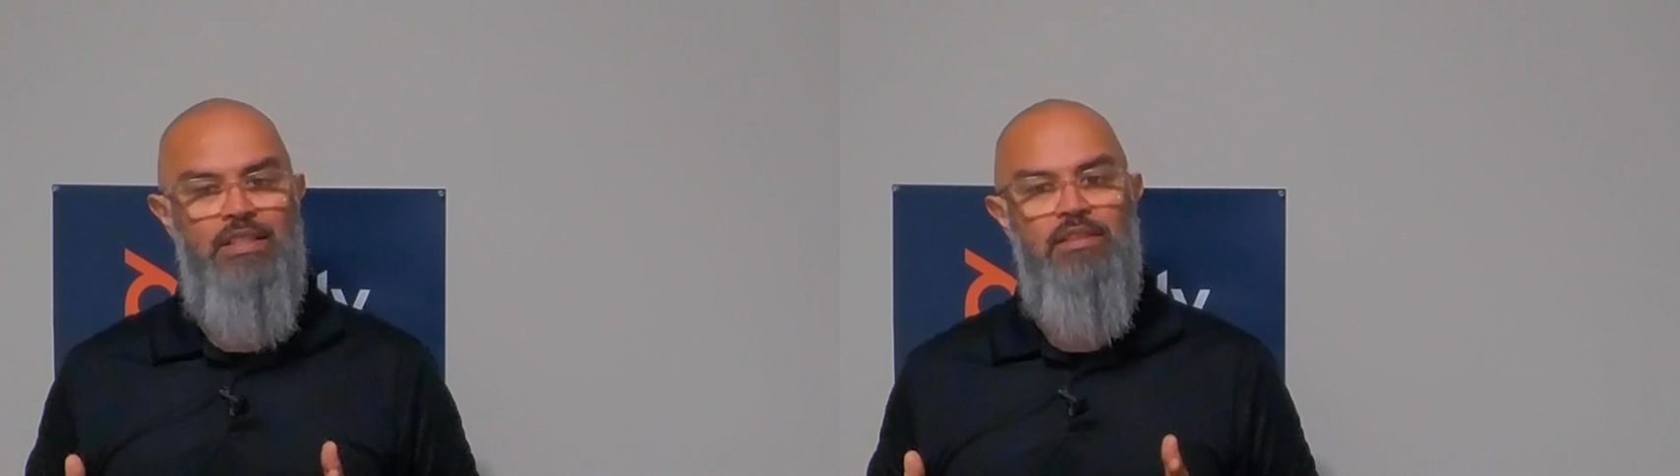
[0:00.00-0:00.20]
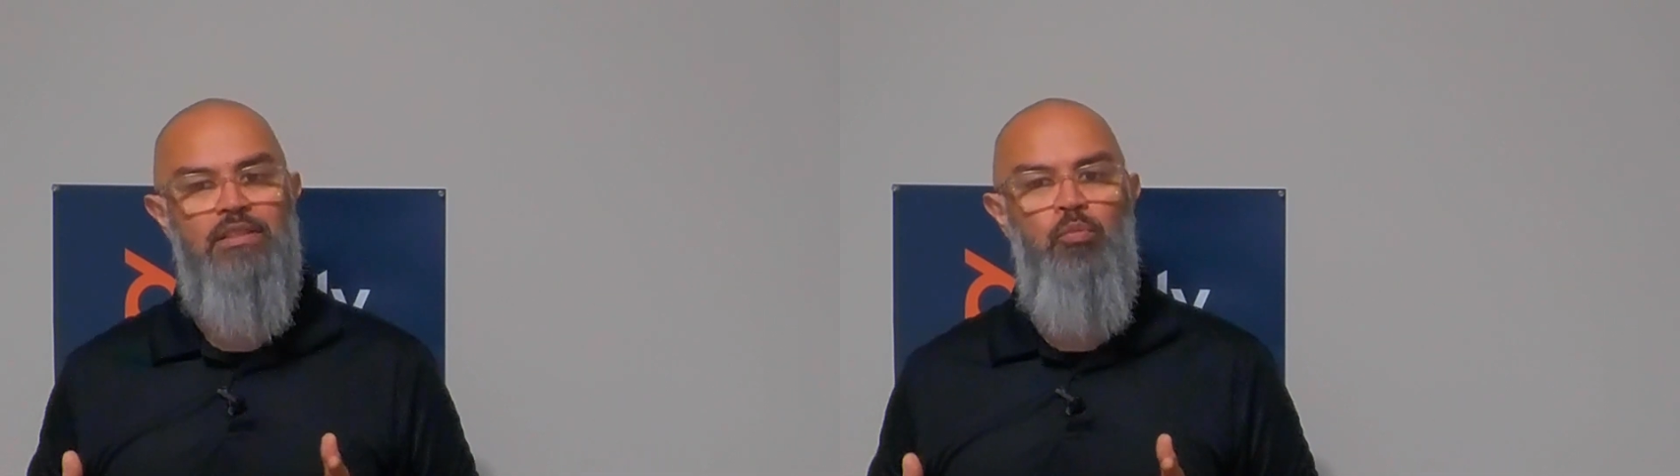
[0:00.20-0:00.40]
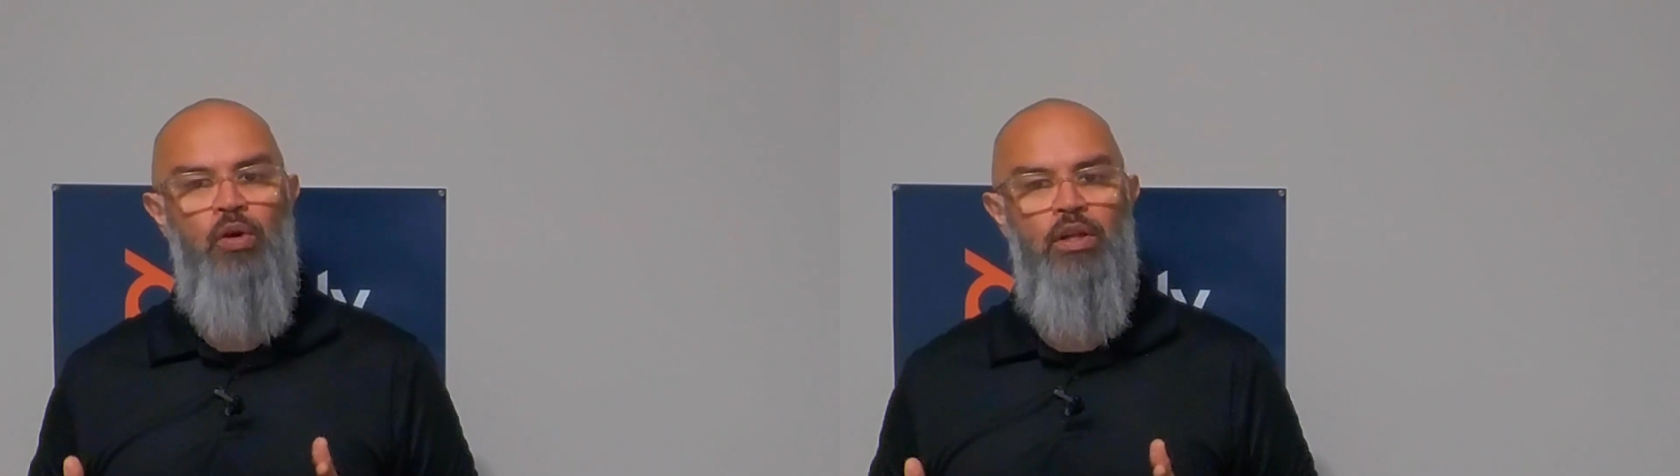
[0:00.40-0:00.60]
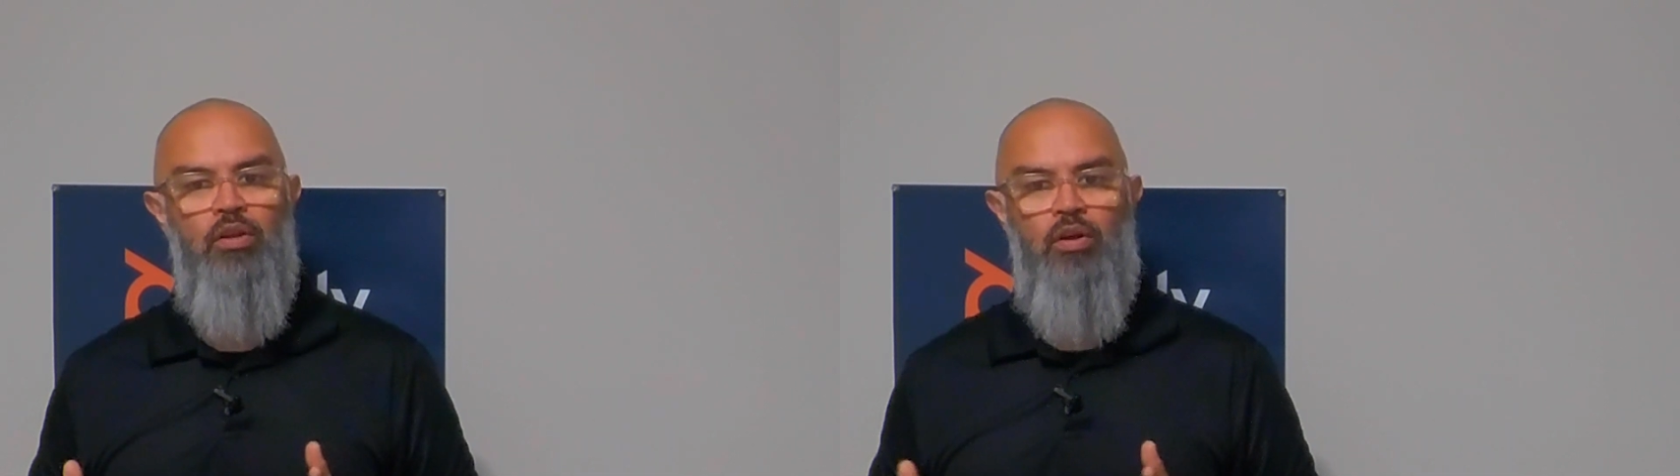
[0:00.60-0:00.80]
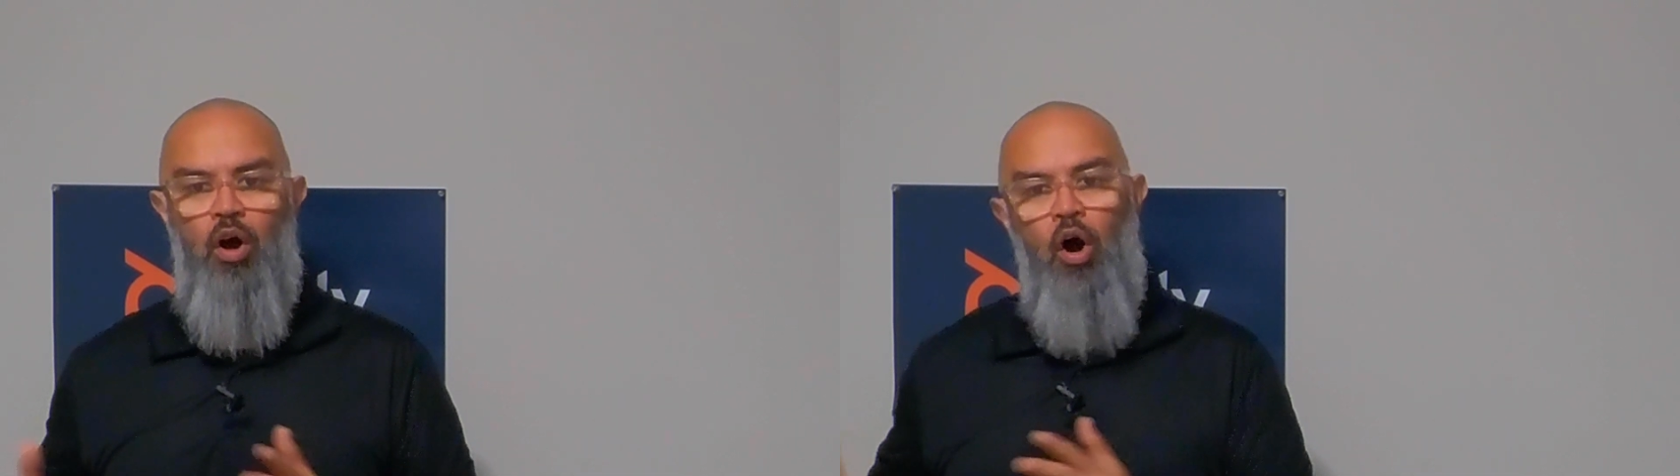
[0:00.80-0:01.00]
system
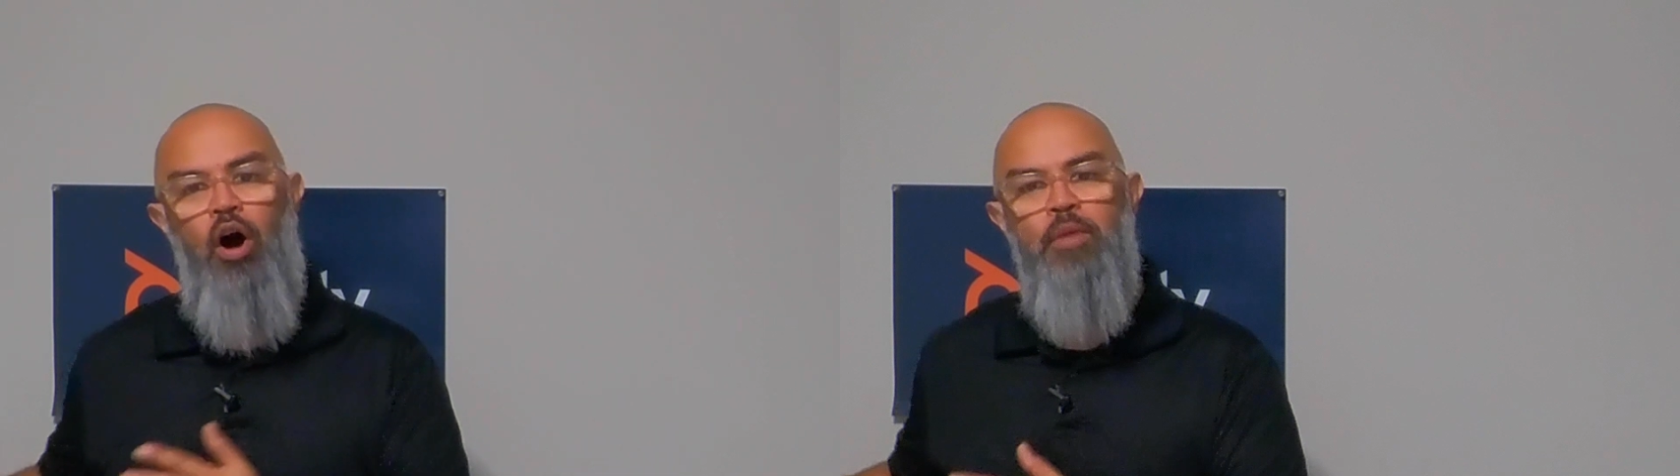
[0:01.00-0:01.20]
will